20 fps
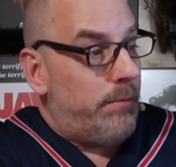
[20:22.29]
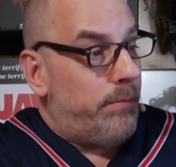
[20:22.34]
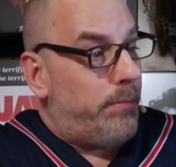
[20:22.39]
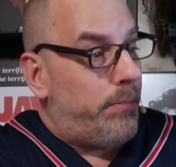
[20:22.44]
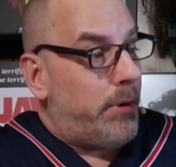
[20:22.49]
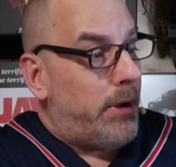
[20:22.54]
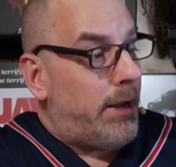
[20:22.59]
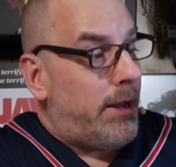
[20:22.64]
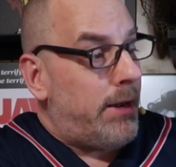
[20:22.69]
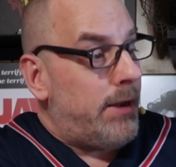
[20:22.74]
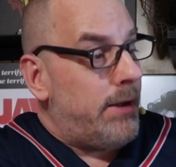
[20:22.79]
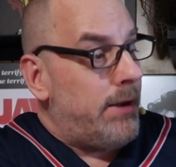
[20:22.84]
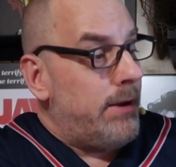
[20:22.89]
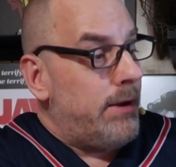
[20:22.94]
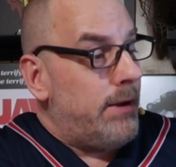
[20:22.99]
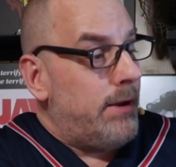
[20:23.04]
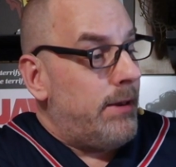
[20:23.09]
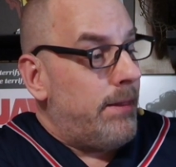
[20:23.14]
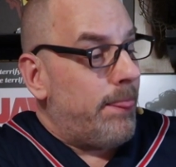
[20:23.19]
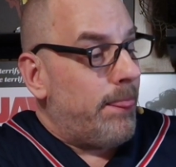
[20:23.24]
but
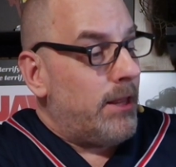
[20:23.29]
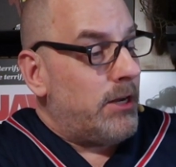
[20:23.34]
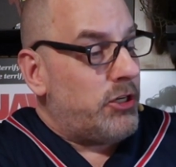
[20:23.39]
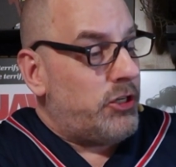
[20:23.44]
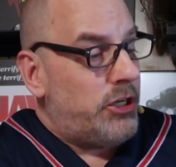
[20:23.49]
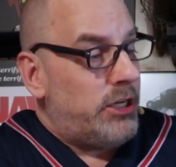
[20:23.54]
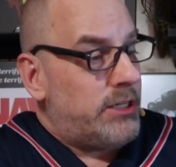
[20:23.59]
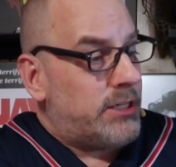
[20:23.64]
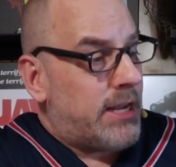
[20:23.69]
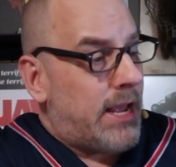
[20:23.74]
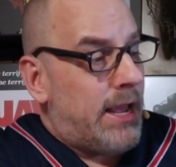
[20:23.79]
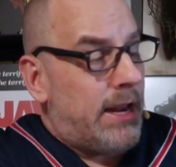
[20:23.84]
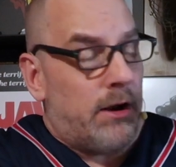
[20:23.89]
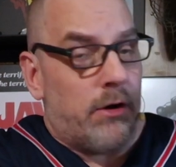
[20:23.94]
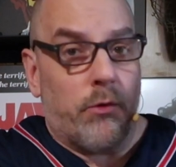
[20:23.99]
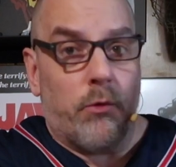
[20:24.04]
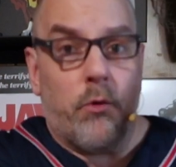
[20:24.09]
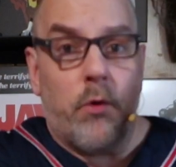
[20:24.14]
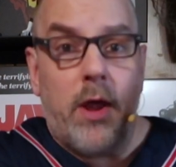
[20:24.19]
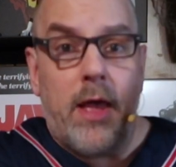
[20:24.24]
she's kind
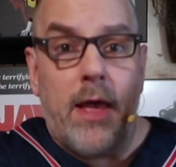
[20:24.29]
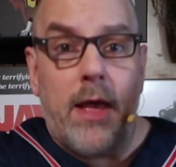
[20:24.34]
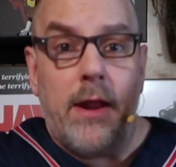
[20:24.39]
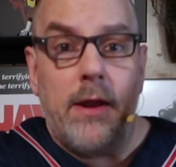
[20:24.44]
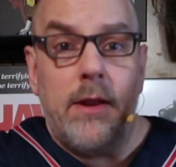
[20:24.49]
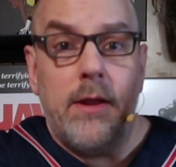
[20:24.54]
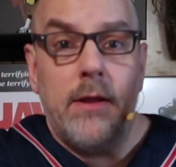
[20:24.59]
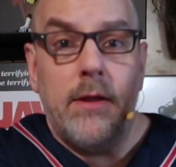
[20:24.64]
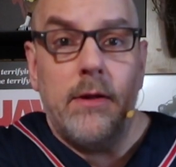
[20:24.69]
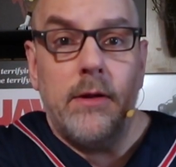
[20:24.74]
of red.